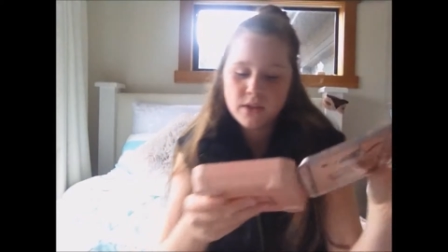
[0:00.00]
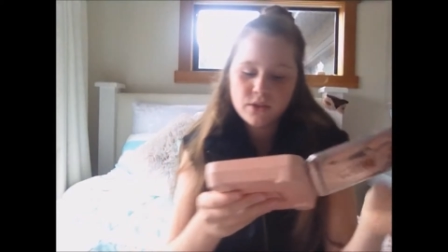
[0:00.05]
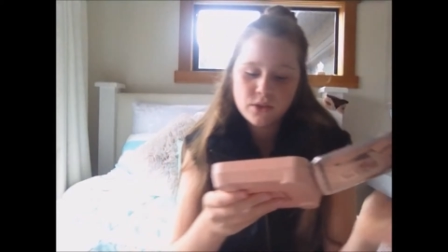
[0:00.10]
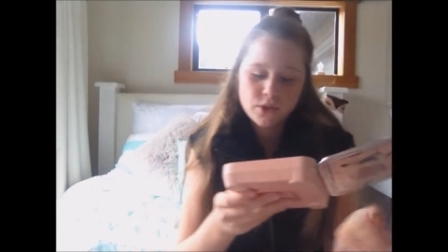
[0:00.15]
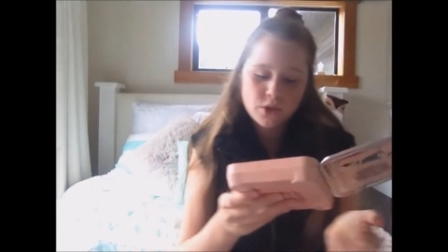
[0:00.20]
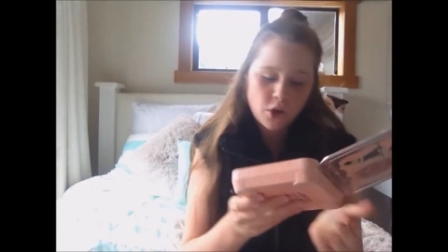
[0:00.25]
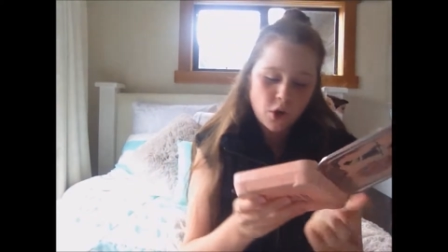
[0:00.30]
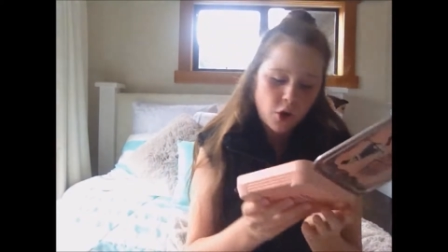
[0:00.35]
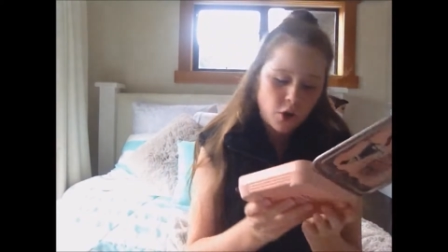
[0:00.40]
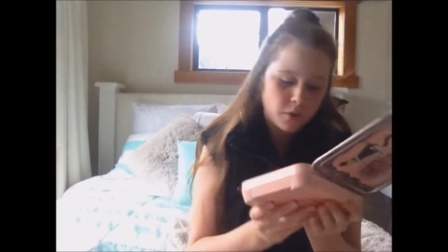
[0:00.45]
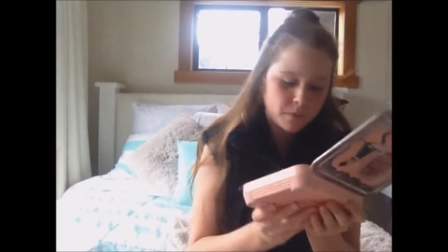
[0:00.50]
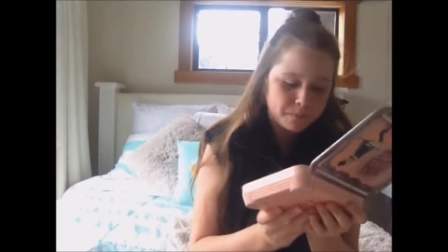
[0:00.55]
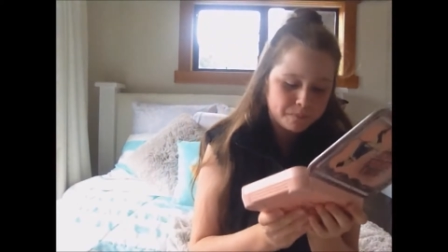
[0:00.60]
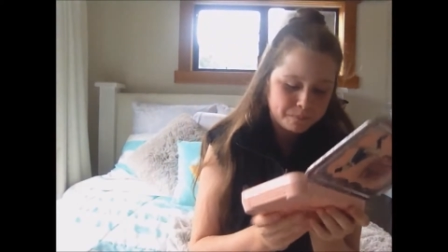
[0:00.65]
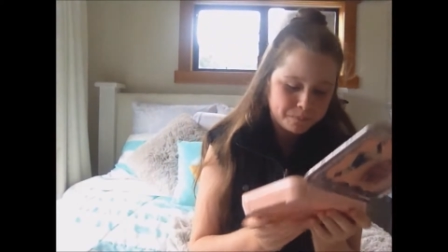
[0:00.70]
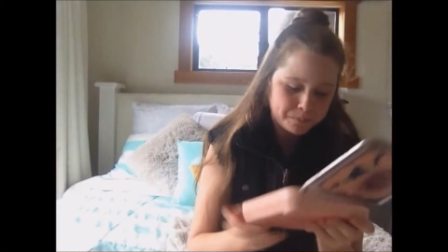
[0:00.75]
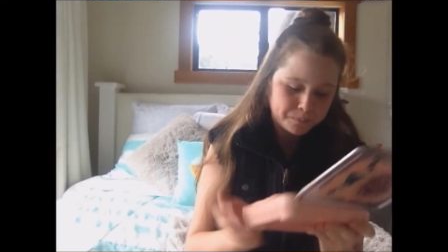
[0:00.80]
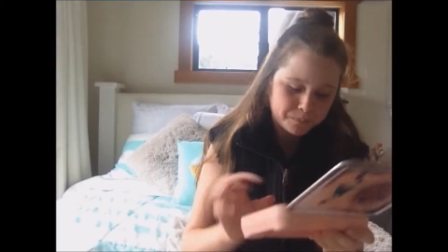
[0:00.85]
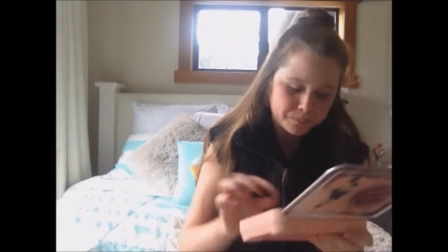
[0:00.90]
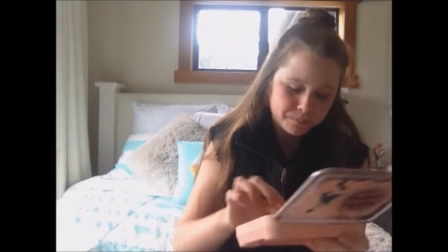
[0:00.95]
So,
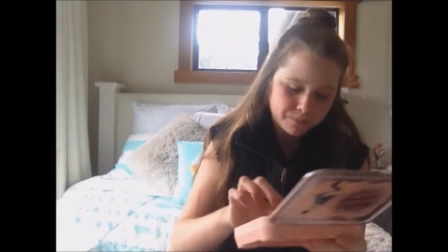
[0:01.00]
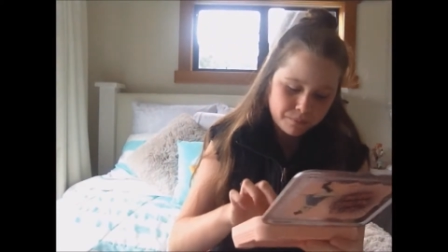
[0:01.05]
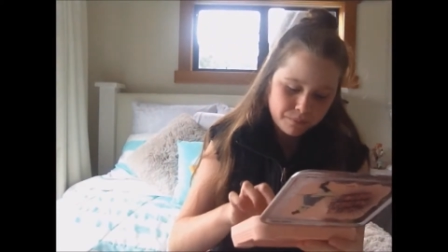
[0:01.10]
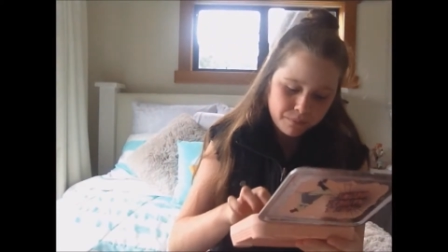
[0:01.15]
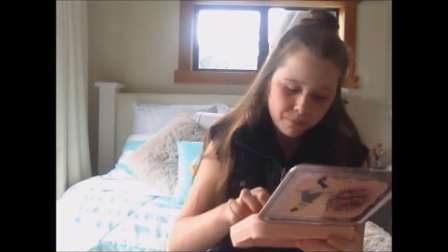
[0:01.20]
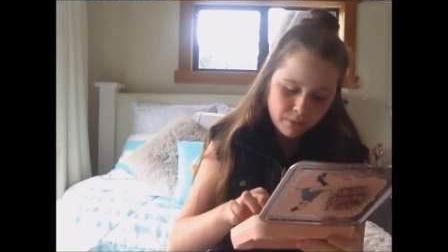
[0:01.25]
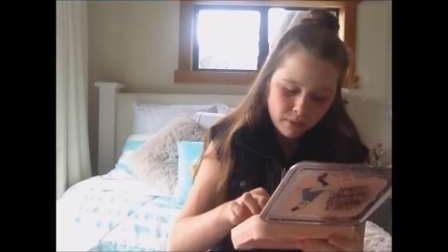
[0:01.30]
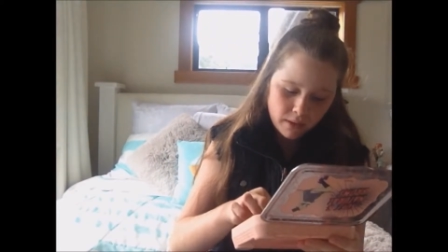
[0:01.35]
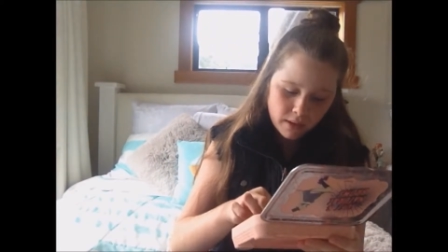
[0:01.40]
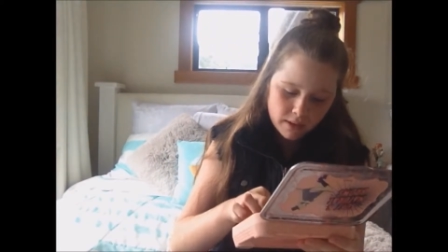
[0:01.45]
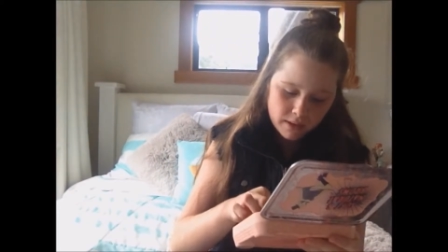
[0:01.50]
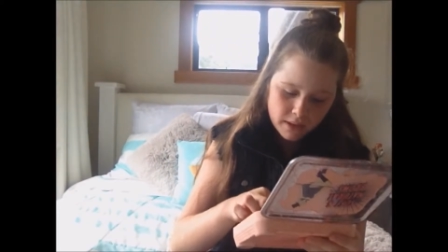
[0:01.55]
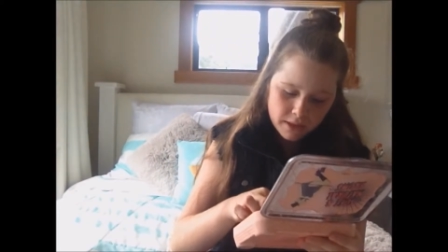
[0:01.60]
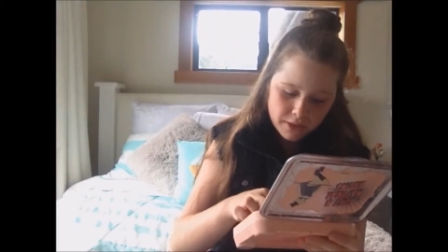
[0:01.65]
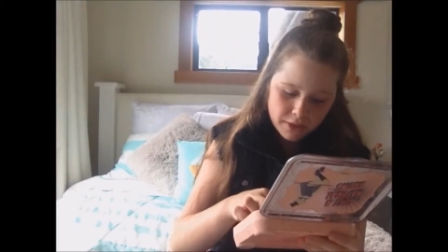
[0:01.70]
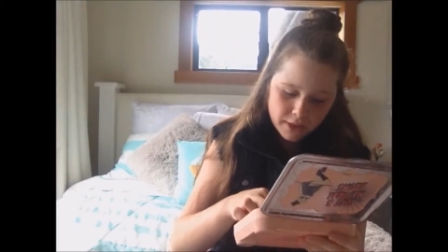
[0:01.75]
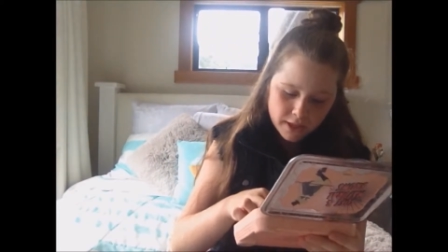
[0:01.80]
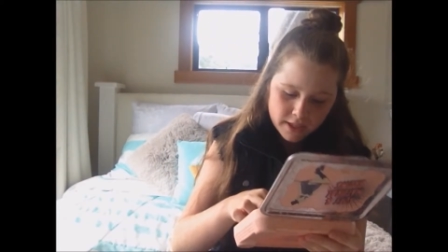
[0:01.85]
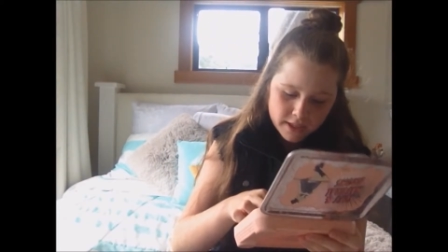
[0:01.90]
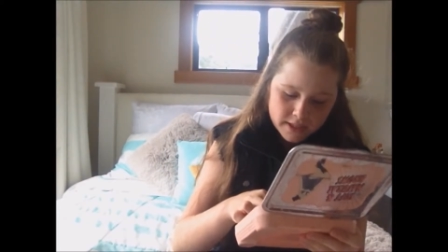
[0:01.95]
the
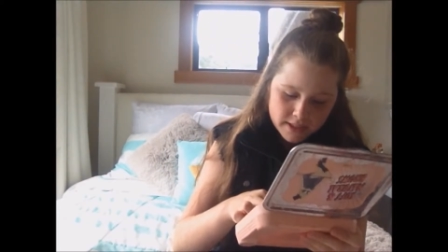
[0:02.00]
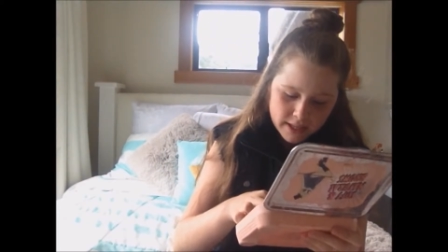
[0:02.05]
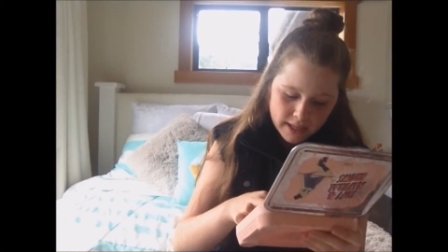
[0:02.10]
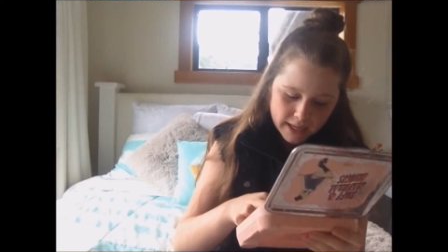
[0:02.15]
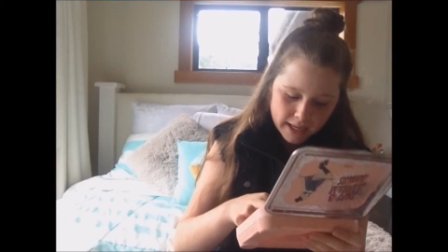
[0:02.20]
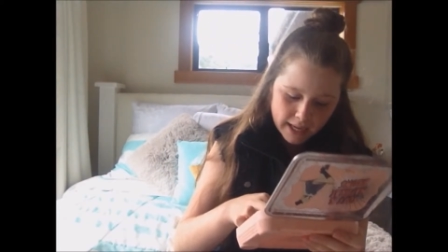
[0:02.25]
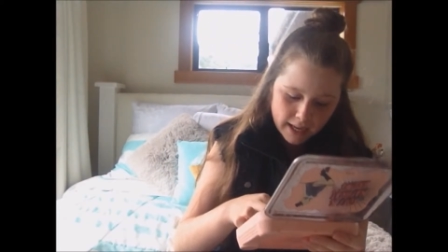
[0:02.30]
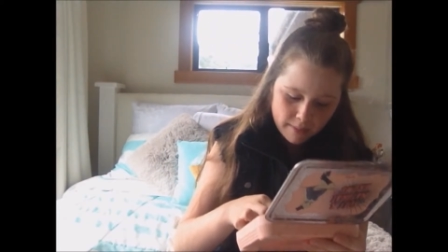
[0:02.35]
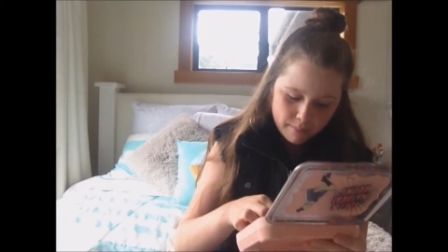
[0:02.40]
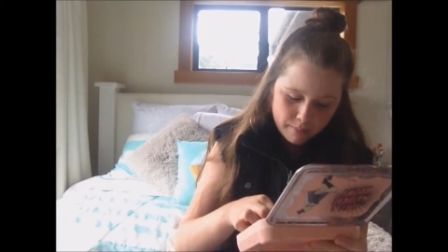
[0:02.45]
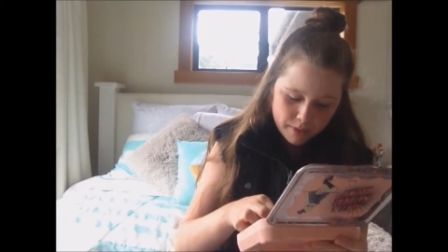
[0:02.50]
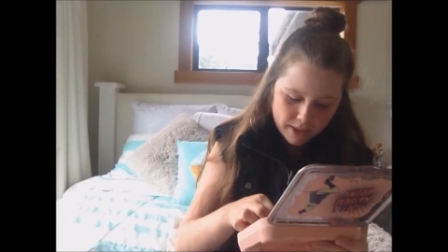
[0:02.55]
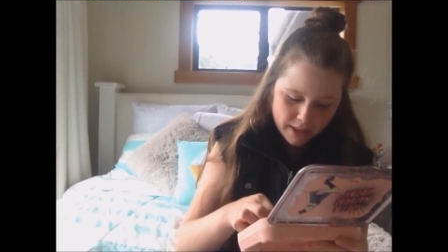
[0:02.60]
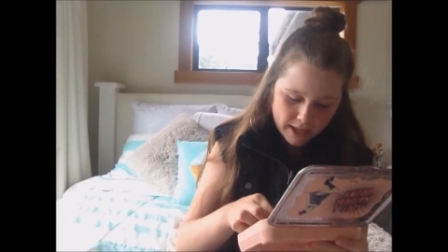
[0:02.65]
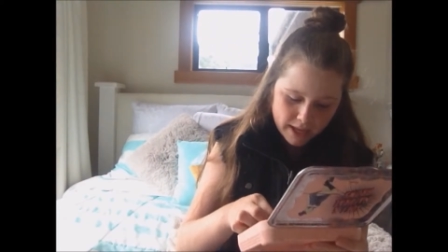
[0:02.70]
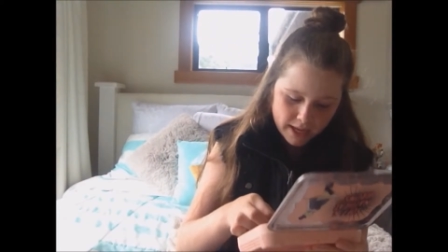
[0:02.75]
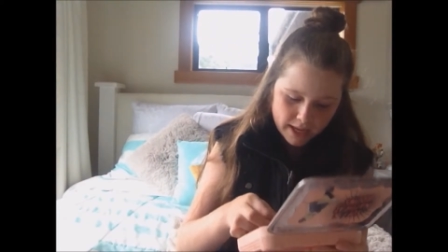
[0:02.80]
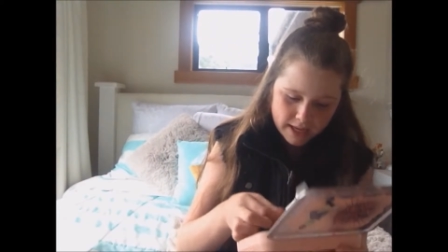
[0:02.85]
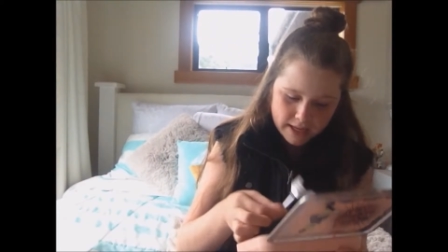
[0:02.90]
things that come with it